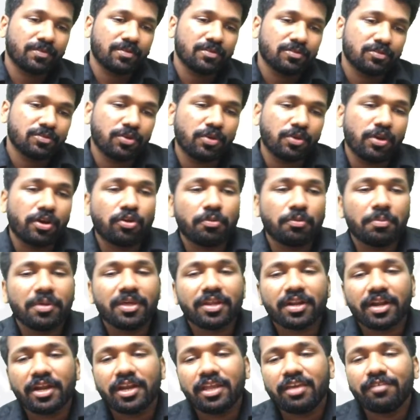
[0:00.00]
So you have to be
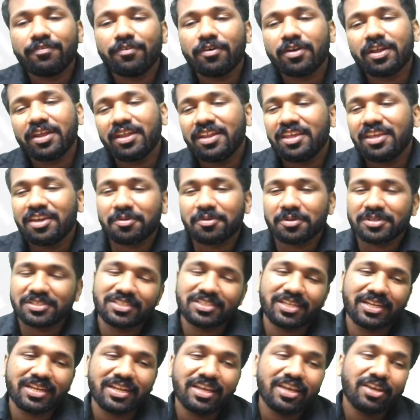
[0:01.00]
ready for any
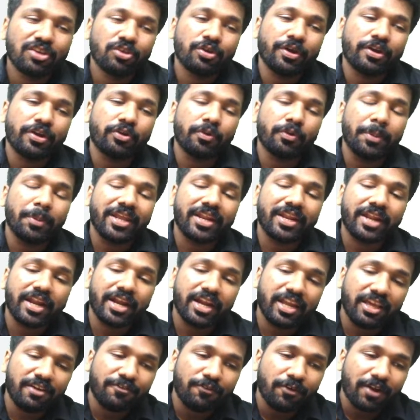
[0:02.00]
question. You have to be
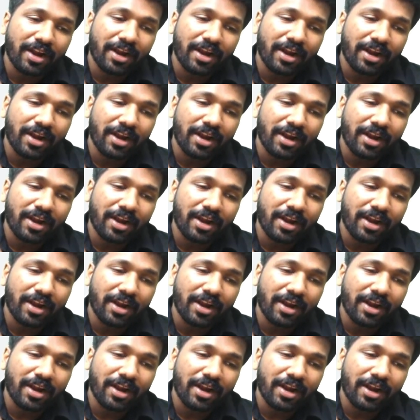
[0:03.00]
ready for